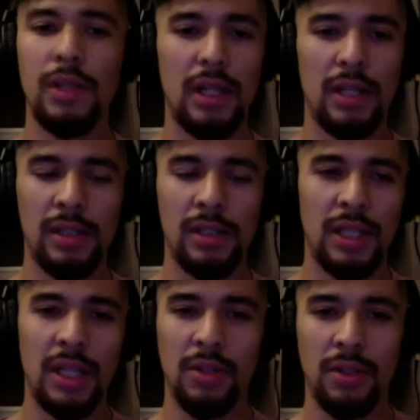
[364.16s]

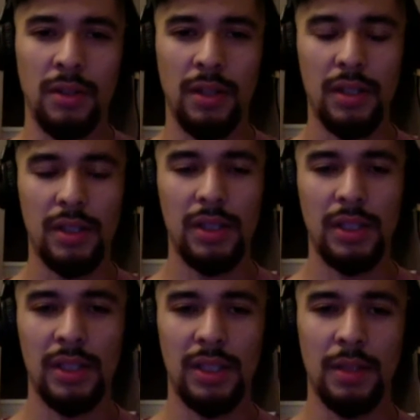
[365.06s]
other
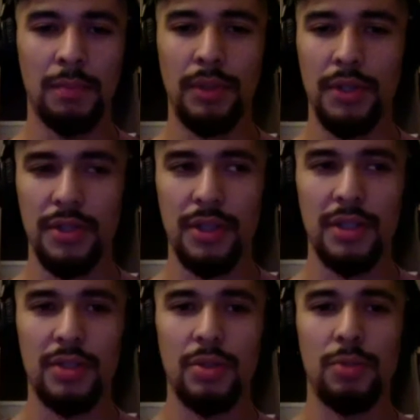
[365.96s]

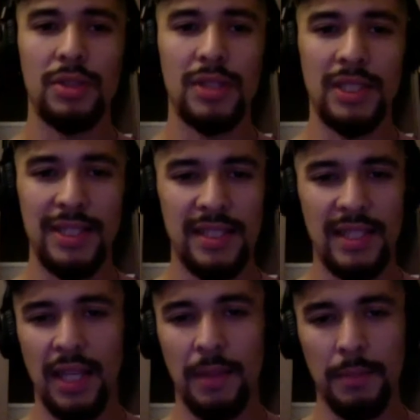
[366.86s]
persons who was in the
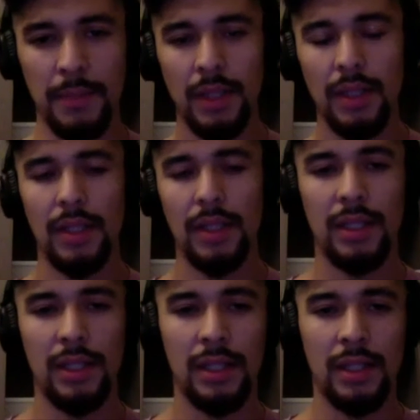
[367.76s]
same
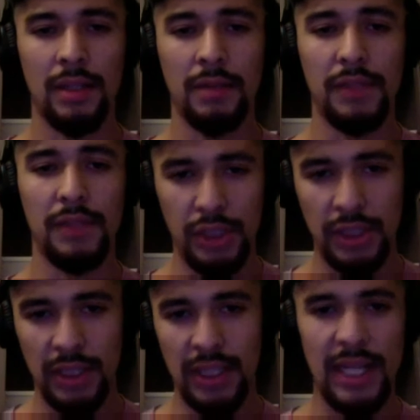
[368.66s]

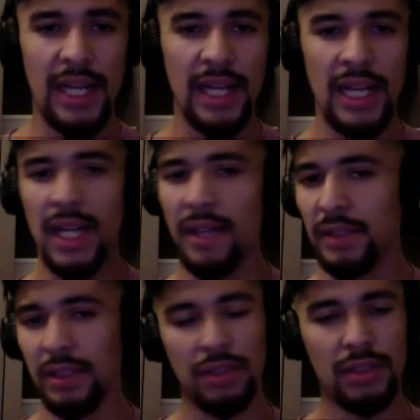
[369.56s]
vision that I have,
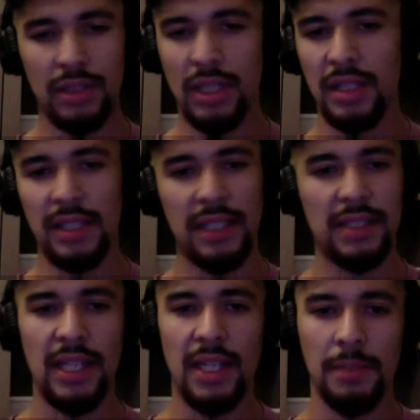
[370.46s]
and just contact
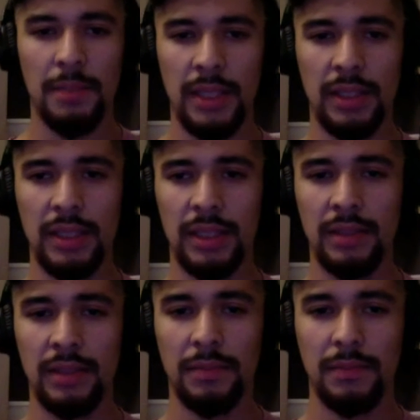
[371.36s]
them and
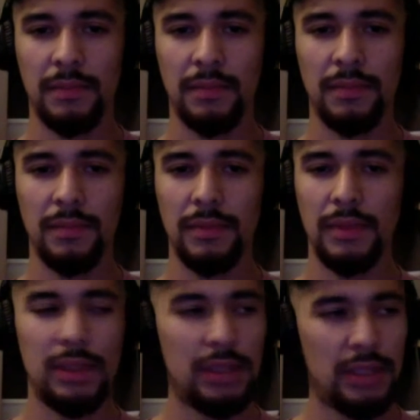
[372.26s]

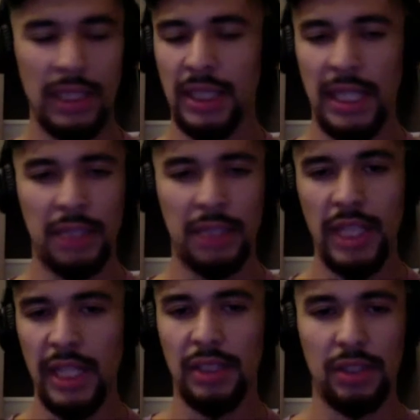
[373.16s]
getting
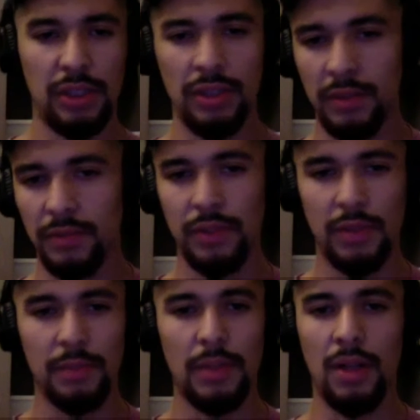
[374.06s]
education
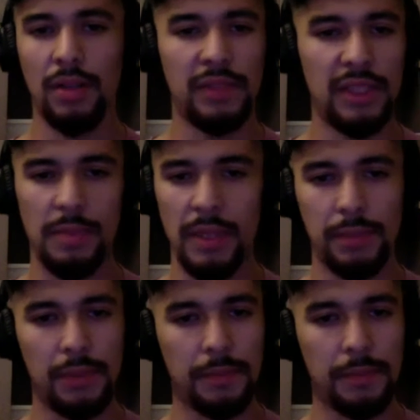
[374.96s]
from all of these people.